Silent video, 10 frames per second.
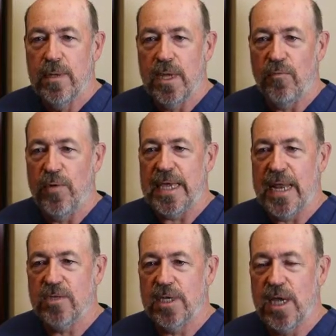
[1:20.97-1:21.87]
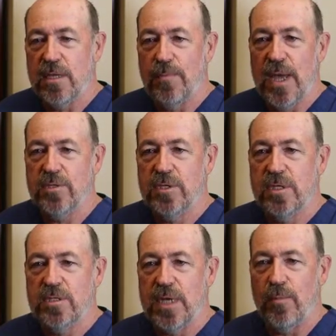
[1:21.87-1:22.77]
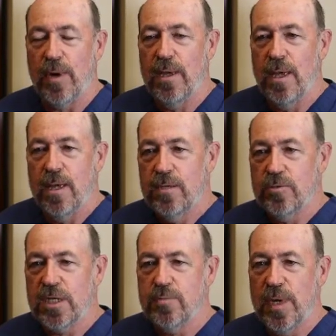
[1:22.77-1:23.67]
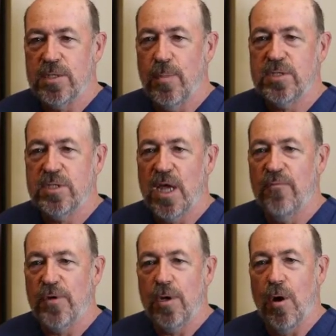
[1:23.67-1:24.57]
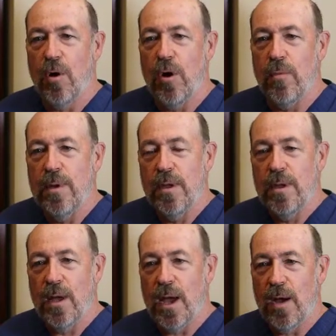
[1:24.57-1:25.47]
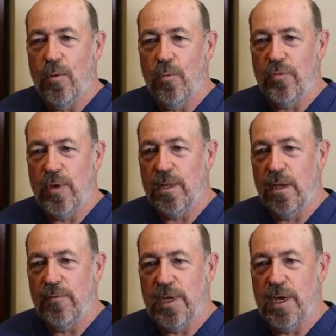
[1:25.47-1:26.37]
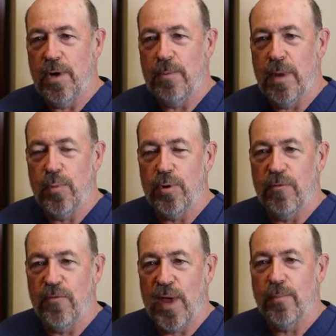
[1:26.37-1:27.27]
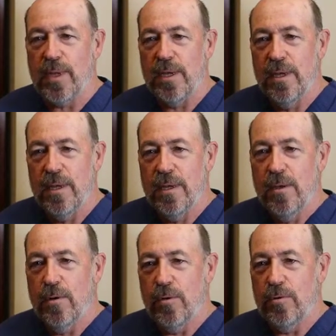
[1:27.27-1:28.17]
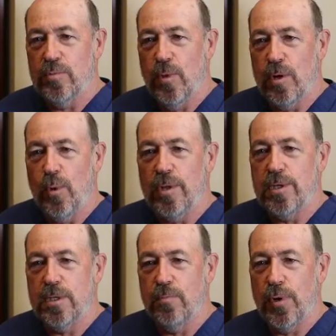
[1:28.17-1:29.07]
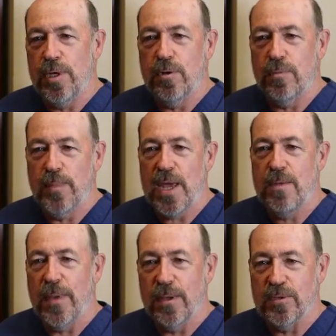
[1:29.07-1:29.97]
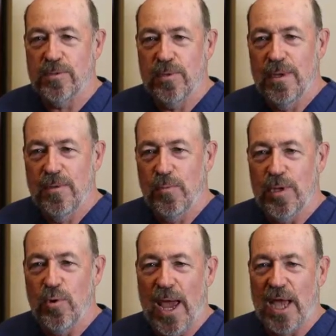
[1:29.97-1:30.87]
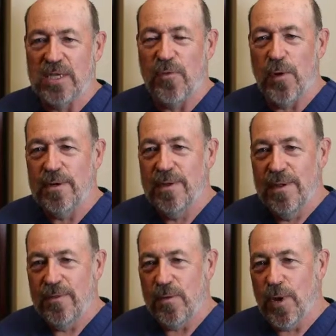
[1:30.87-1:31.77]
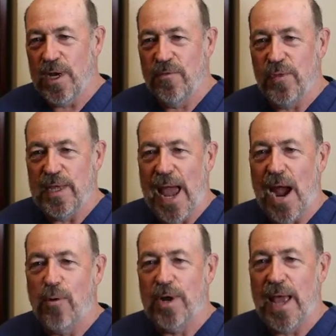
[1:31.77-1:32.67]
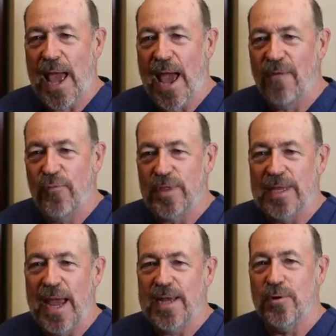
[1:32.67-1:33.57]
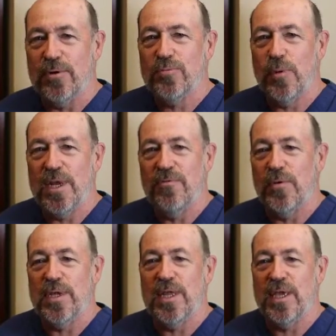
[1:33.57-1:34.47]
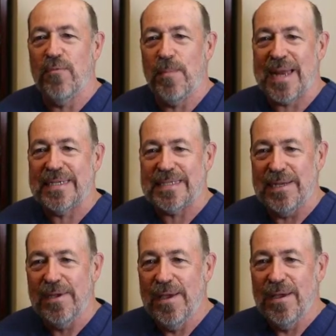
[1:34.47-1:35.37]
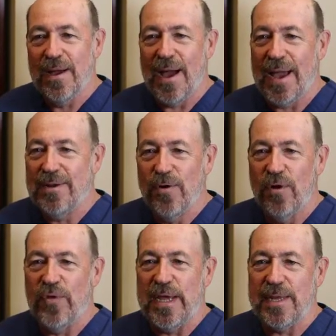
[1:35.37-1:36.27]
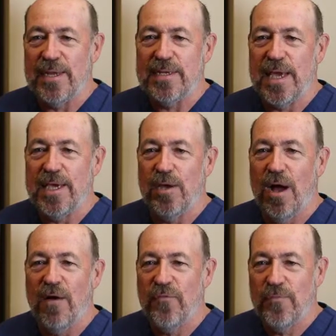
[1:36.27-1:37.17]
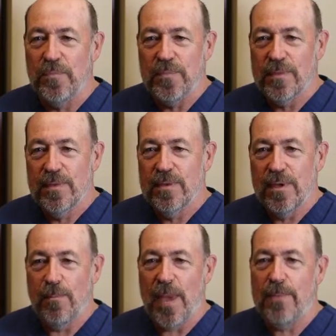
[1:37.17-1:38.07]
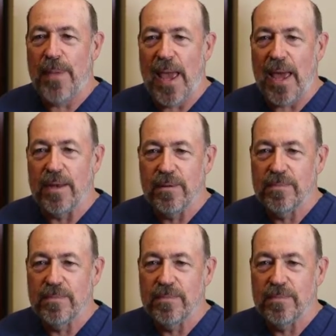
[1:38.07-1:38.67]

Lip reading: And if we can educate the patients the same way, trust me, it's much safer to go home with a loving, caring member of your family who's more willing to bring your pain pills when you ask for it than waiting for the hour and a half with a night nurse waiting for you to give your medicine, or forgetting to take you off a bedpan.